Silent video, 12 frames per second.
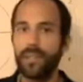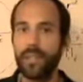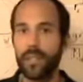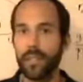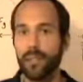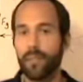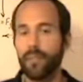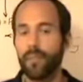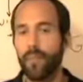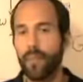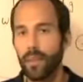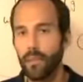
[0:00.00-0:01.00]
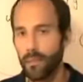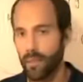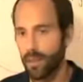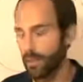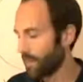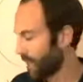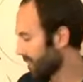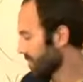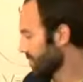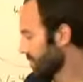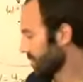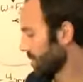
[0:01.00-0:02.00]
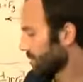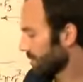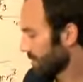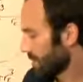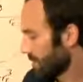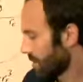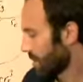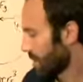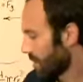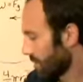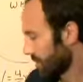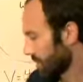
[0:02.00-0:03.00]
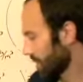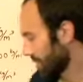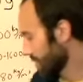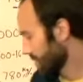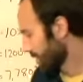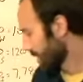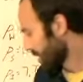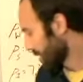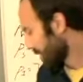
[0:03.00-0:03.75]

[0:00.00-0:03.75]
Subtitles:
sheet with their mass of Earth, which is